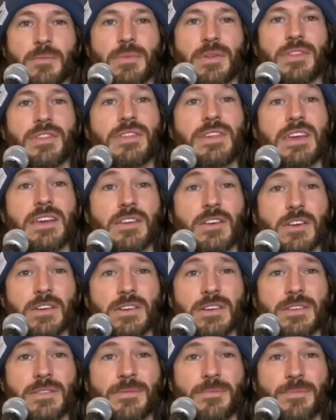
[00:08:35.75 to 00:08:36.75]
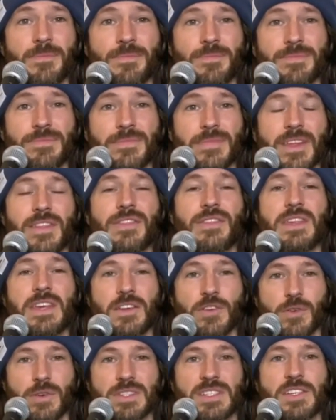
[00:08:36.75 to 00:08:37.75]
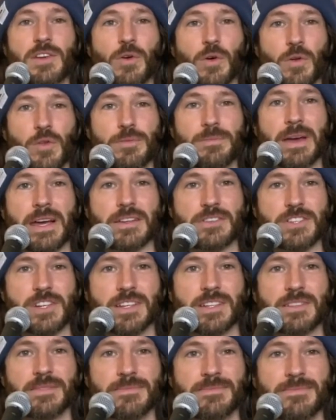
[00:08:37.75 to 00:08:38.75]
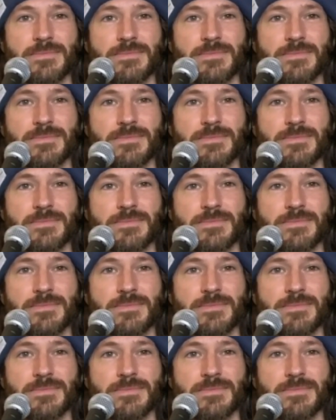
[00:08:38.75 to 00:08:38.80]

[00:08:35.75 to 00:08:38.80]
But theater is the old magic.